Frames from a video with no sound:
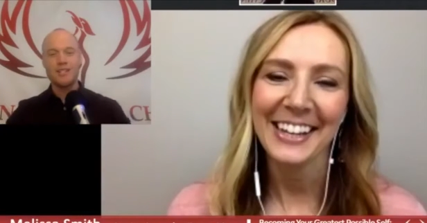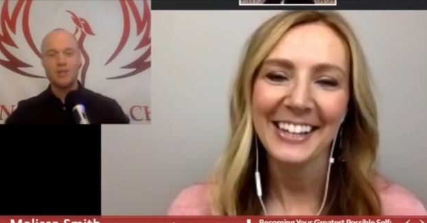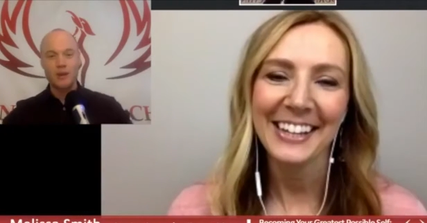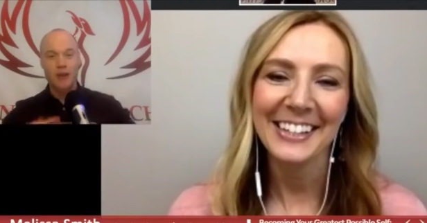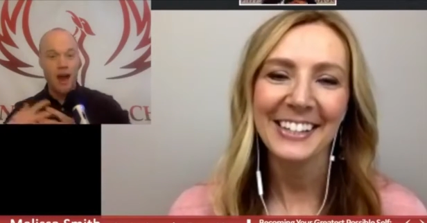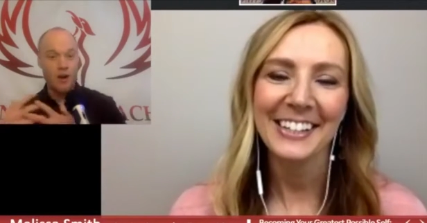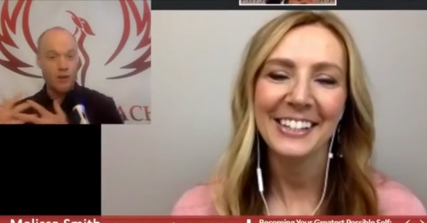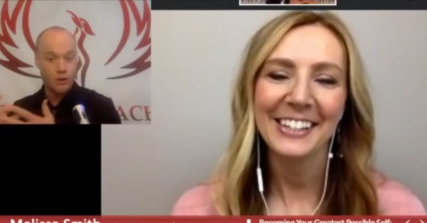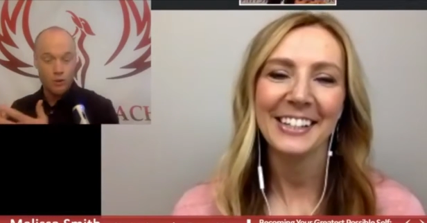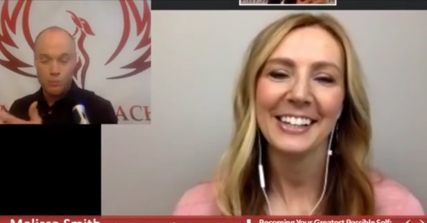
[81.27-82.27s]
Speaker 1: to it? How
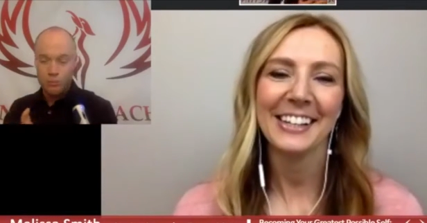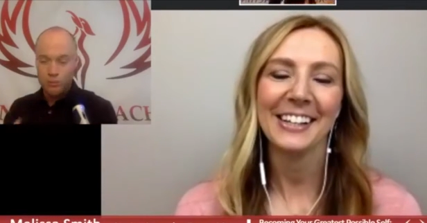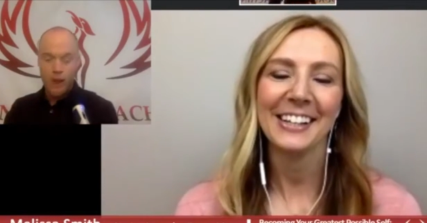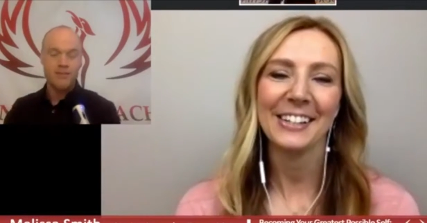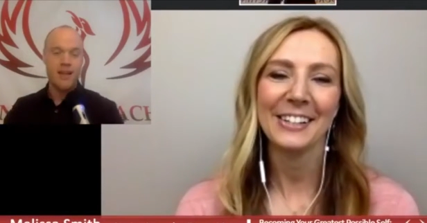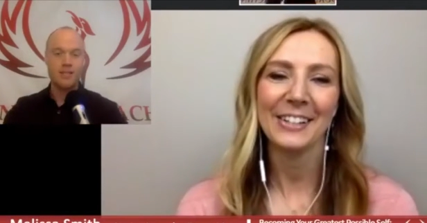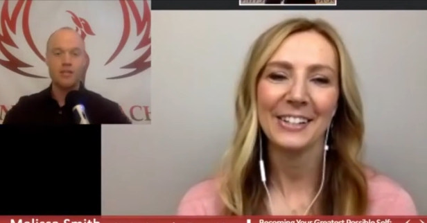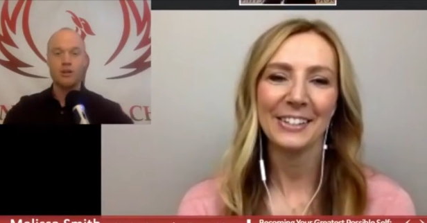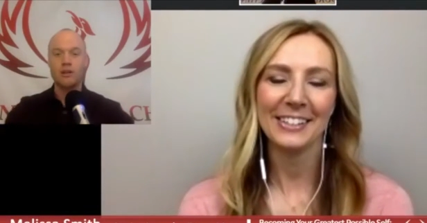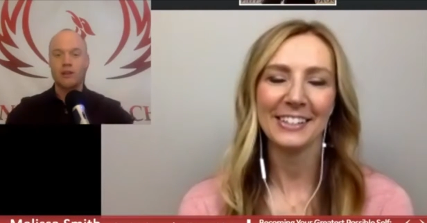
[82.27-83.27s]
have you brought that
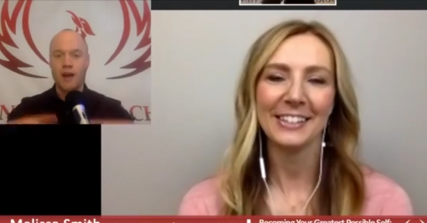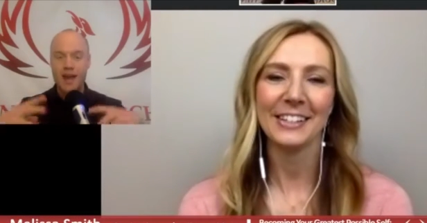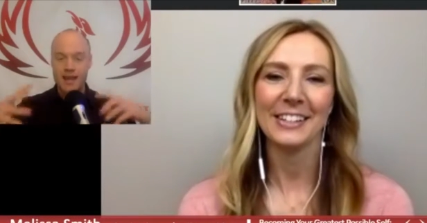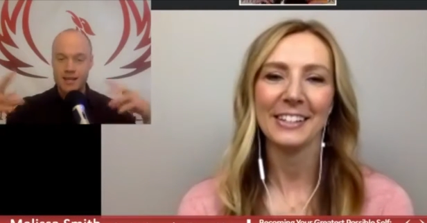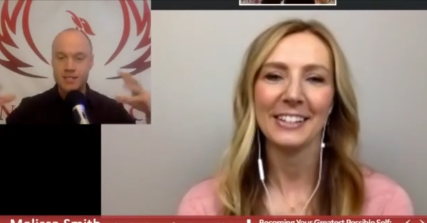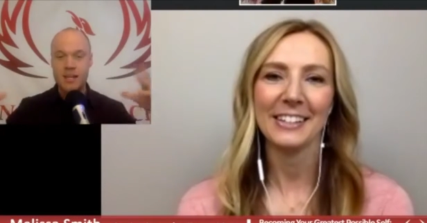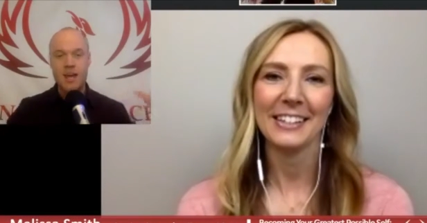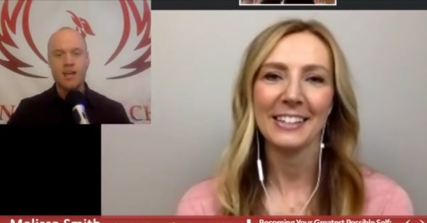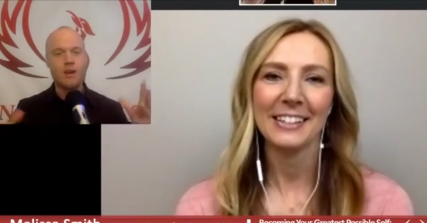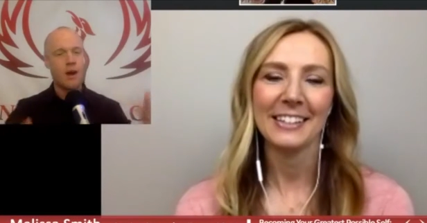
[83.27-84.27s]
to your clients?
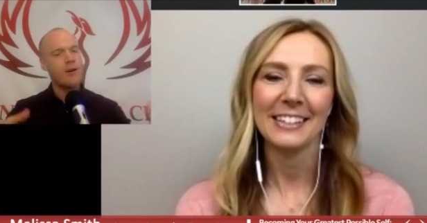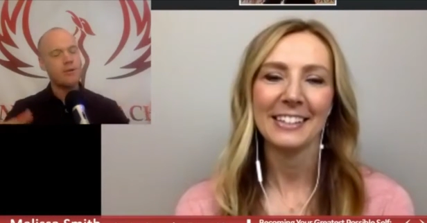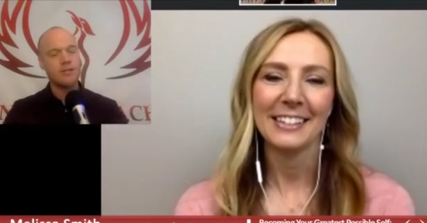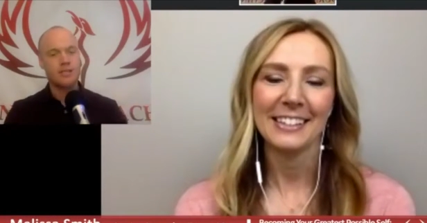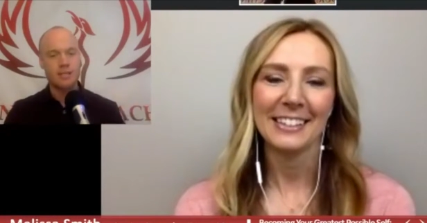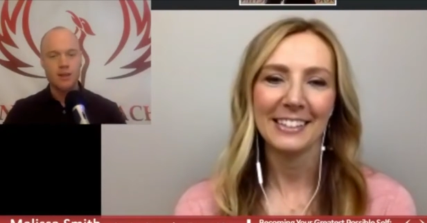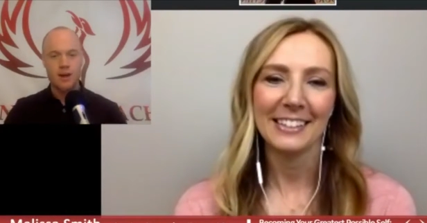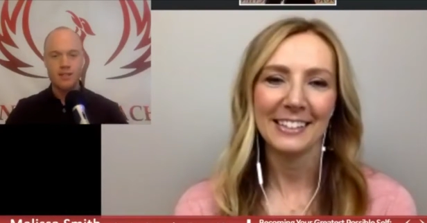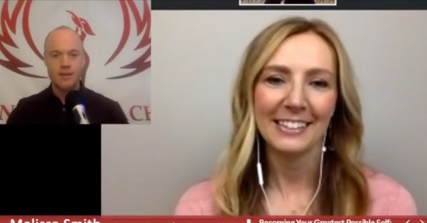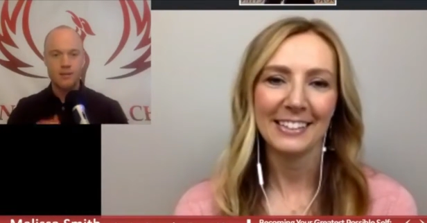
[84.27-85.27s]
You know, how does this
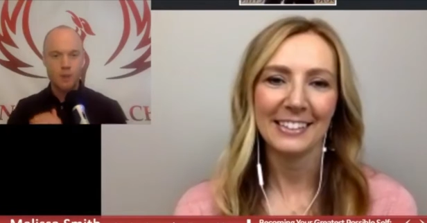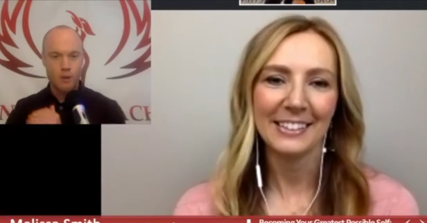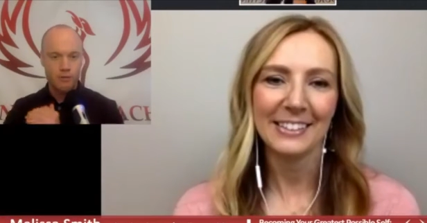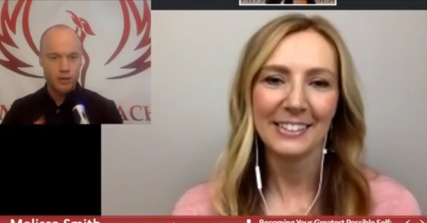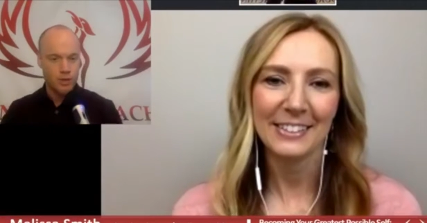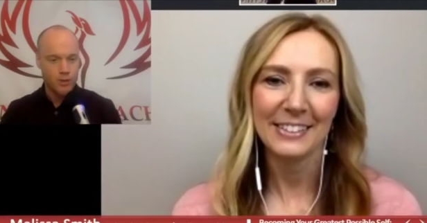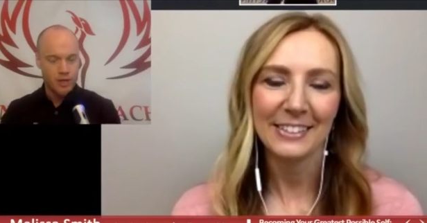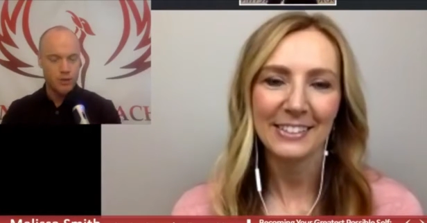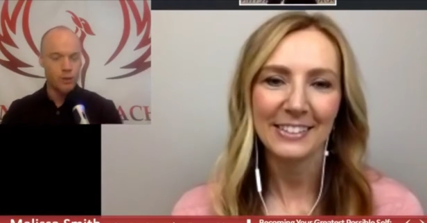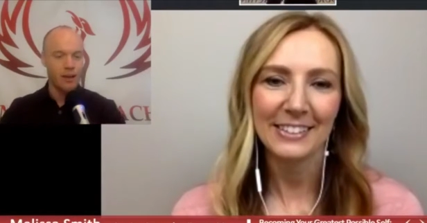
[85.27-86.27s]
concept show up for you
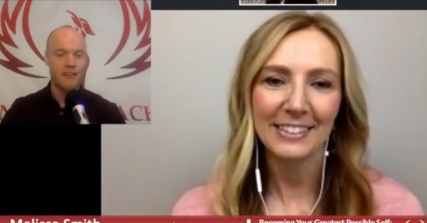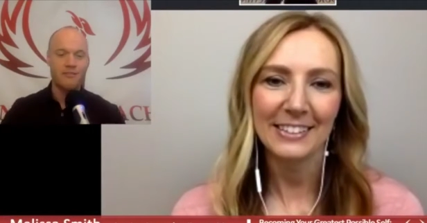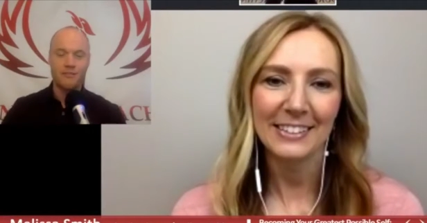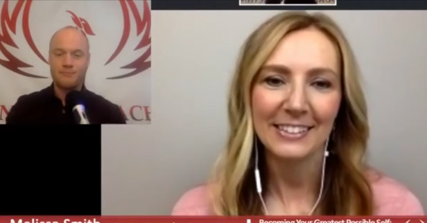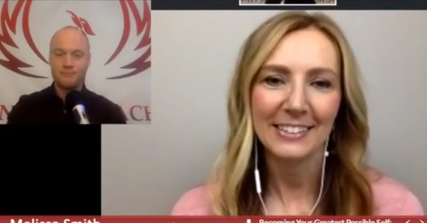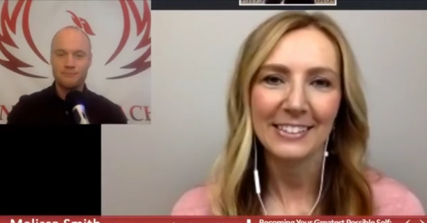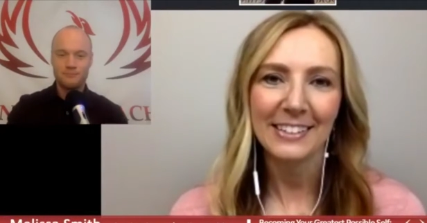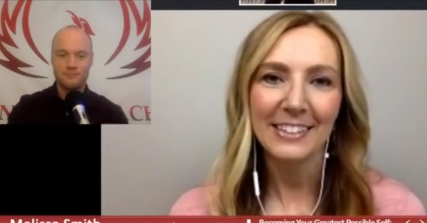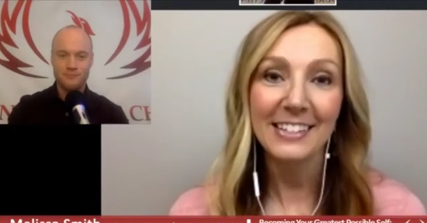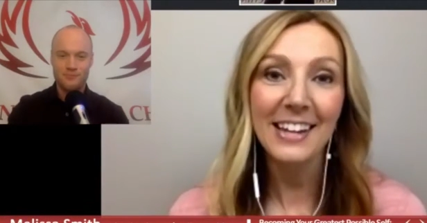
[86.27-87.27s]
in your life?
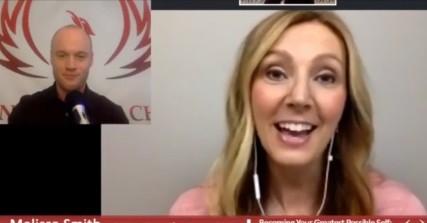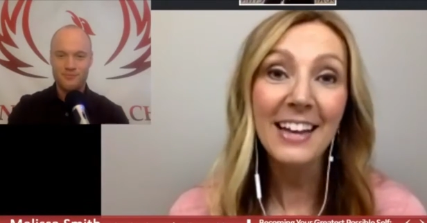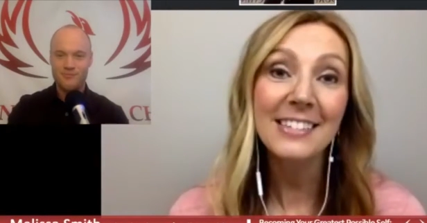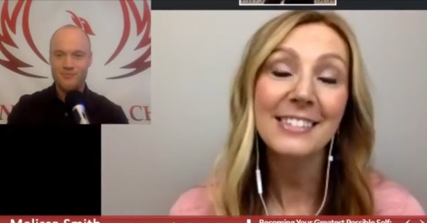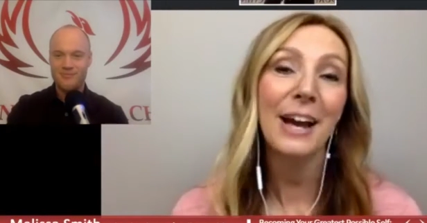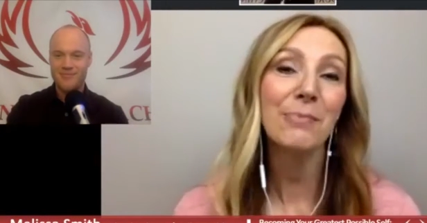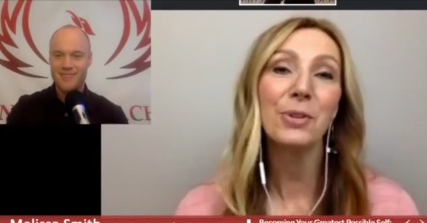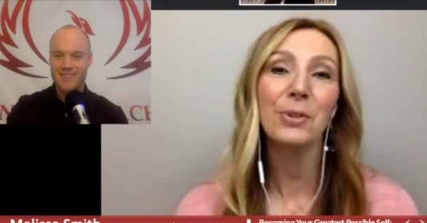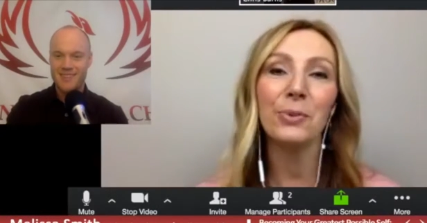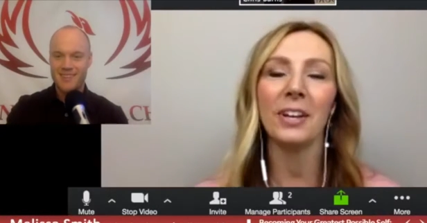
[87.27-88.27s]
Speaker 2: Yes,
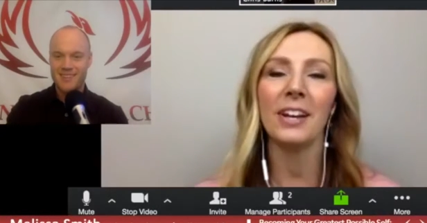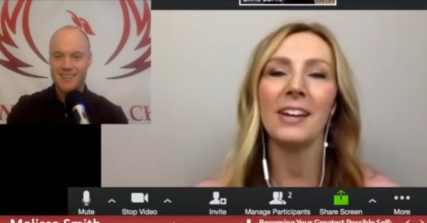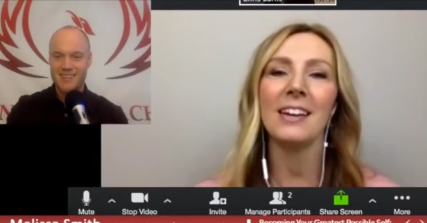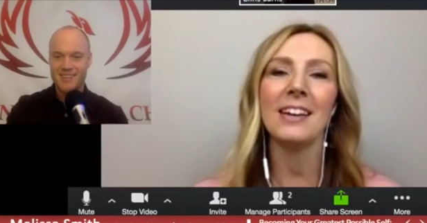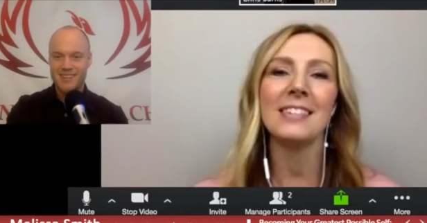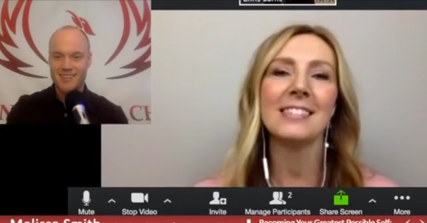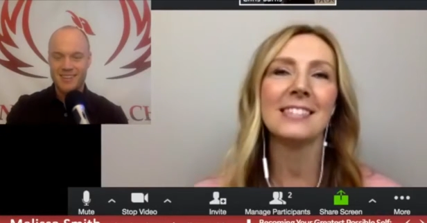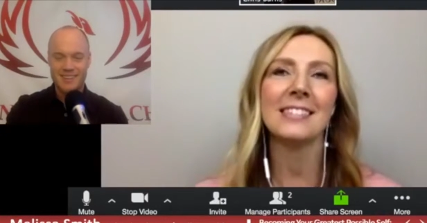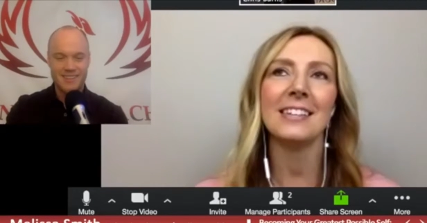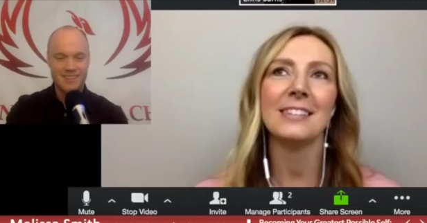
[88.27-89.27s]
absolutely.
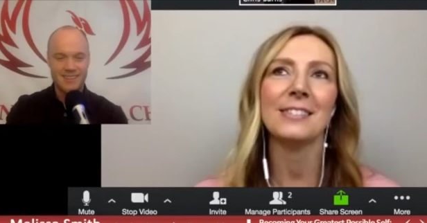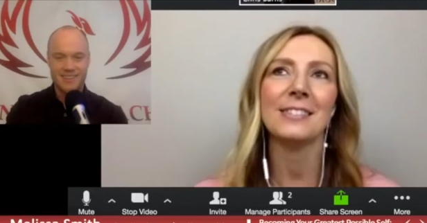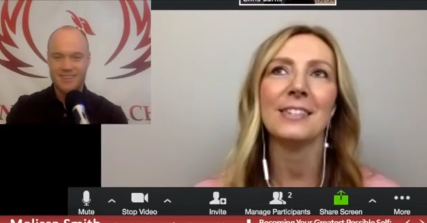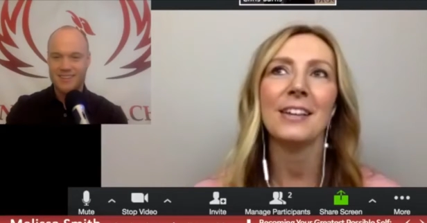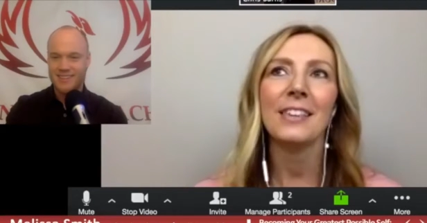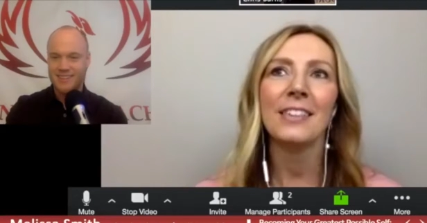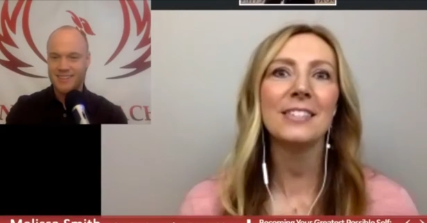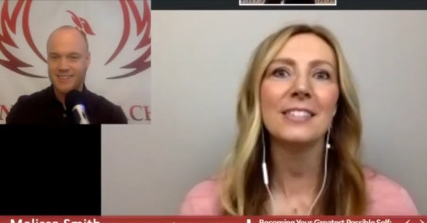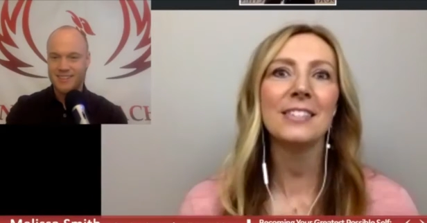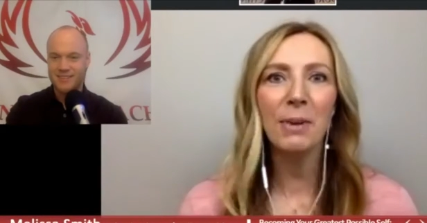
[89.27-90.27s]
It's it's that's kind of my